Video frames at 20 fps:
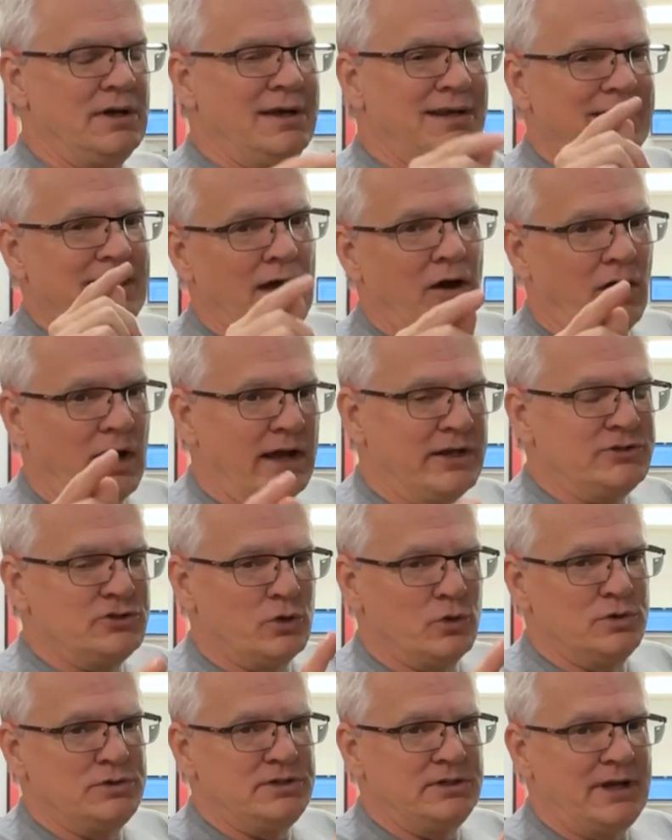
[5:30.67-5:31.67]
Now, I
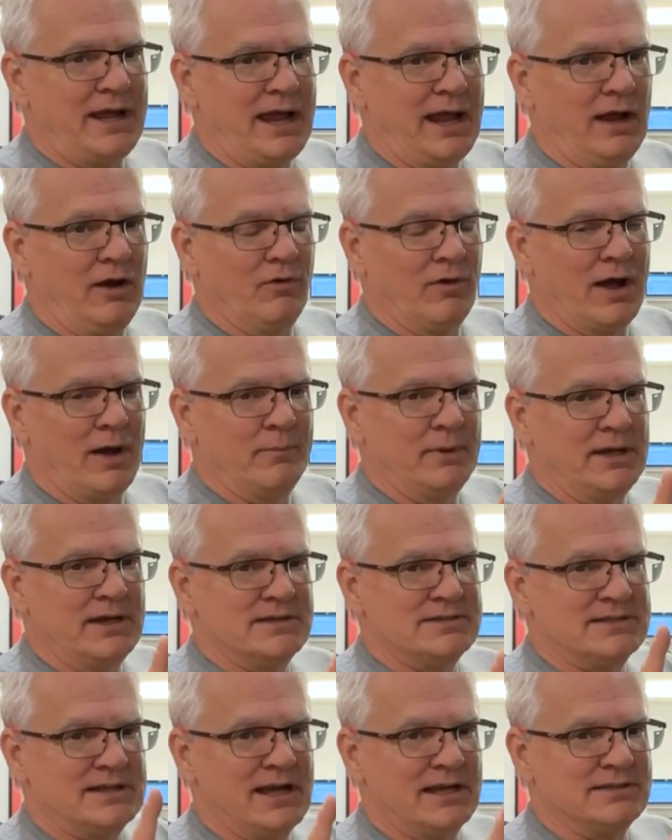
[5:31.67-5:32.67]
told you to hang around
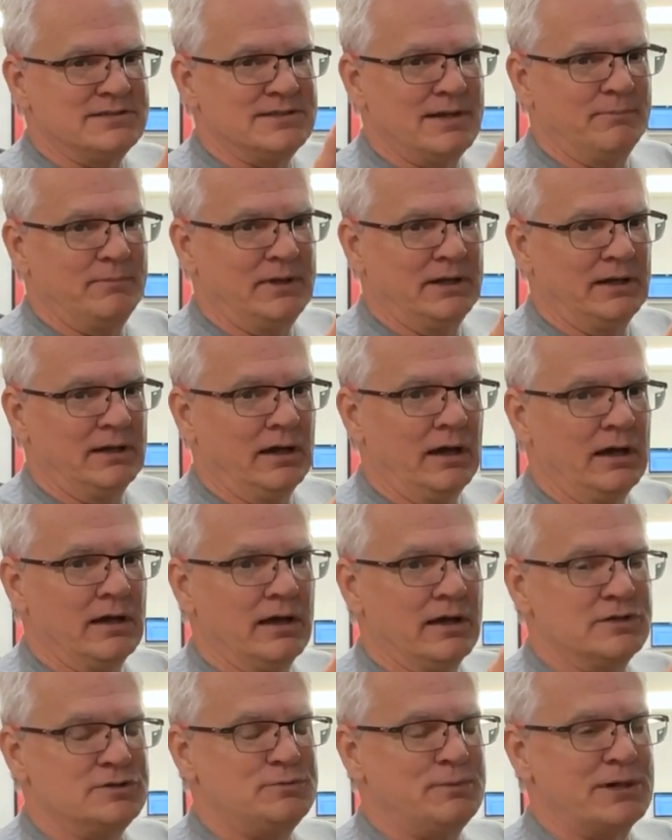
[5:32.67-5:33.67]
because I got something
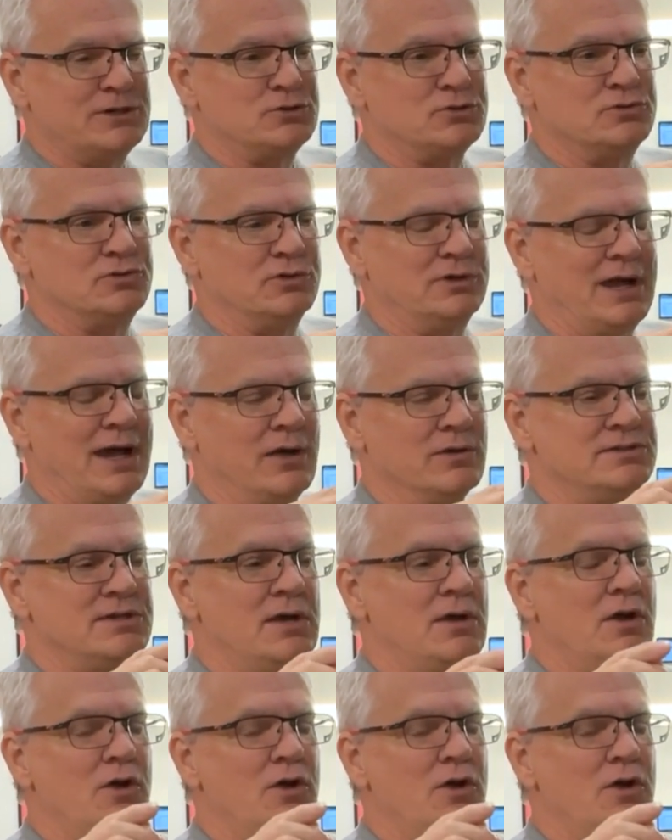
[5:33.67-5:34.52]
special to announce.